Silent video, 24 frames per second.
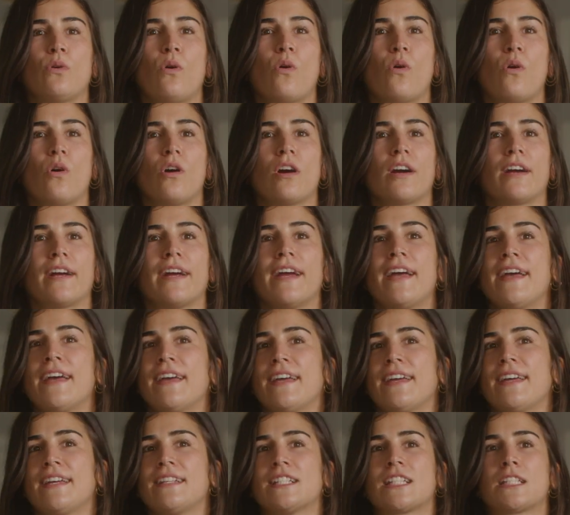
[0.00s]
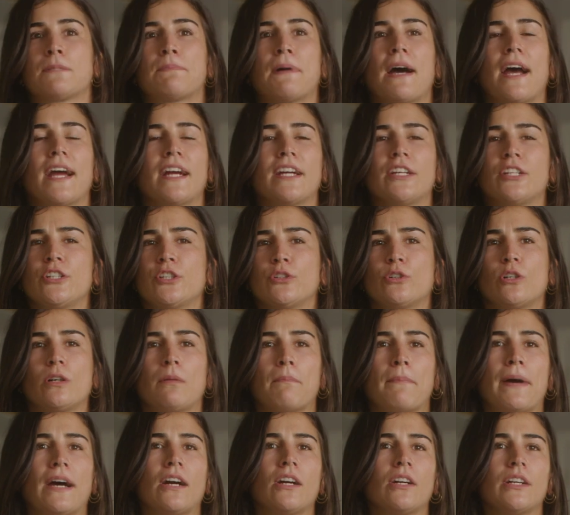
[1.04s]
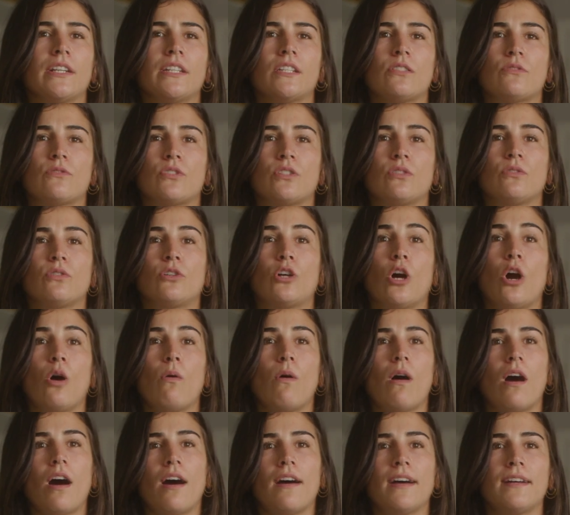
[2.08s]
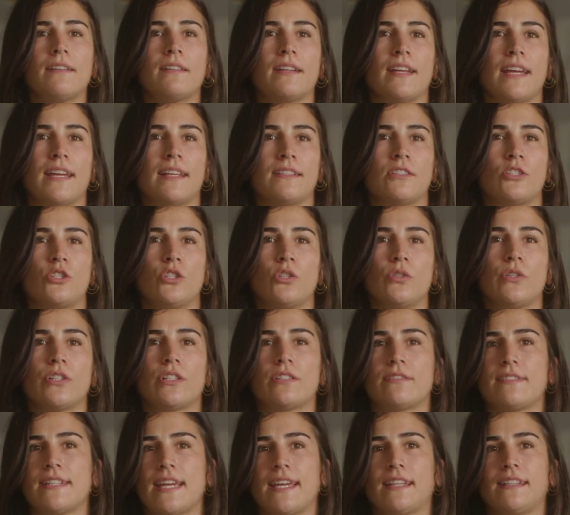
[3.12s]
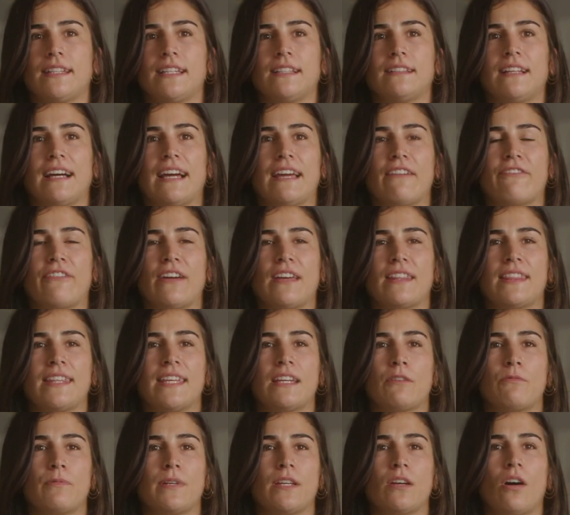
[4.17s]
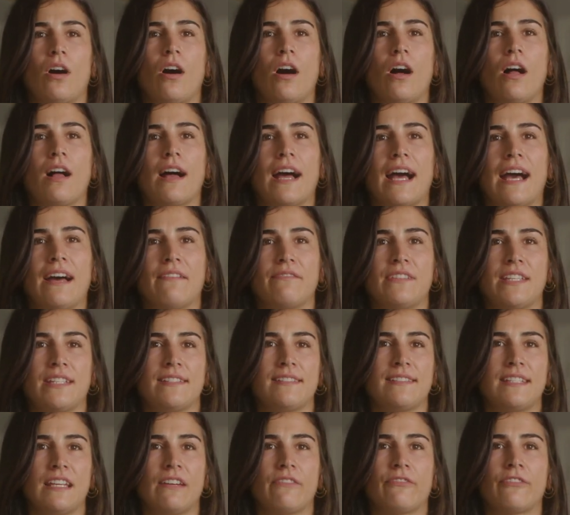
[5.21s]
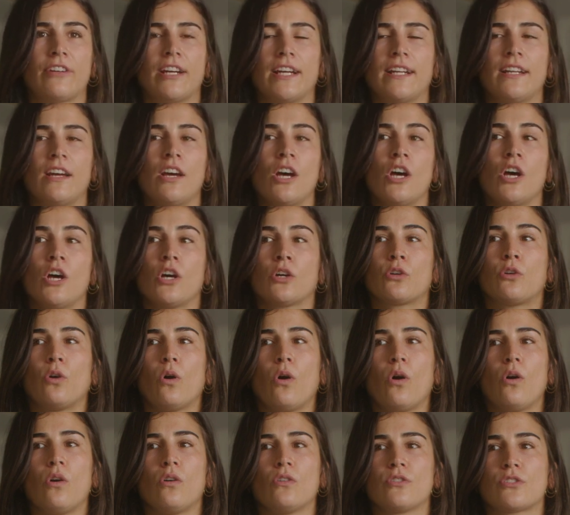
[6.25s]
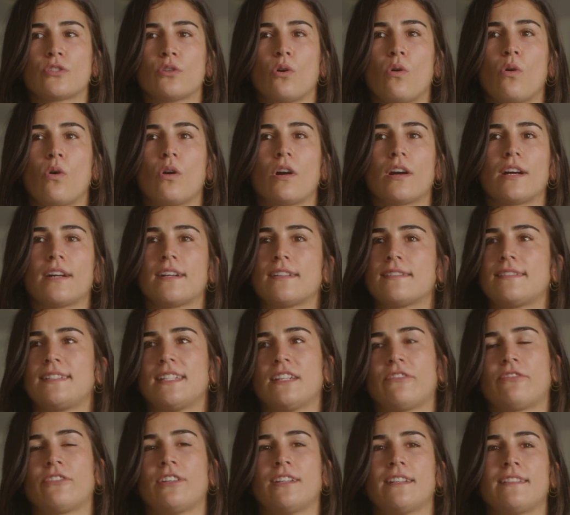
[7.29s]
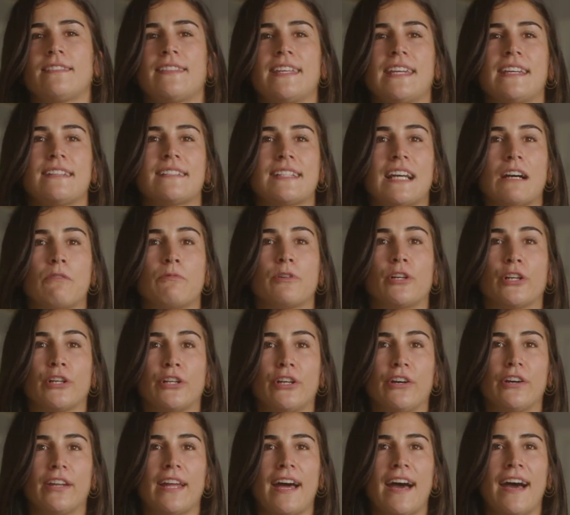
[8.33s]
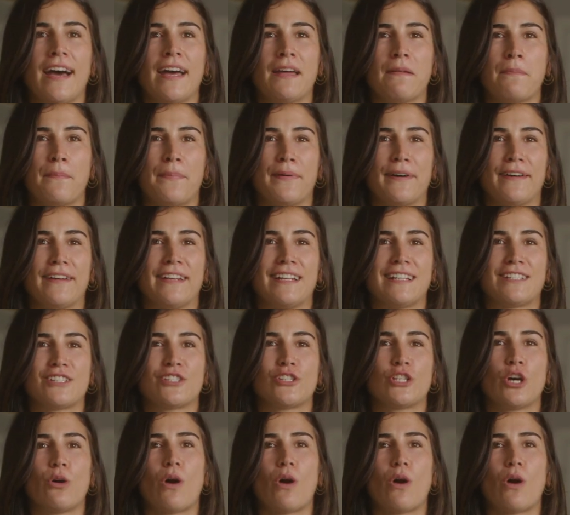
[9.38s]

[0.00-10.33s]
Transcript: or inspire you or empower you to go on and do your daily life? I think we all have these different goals or different things that we're good at, but it's so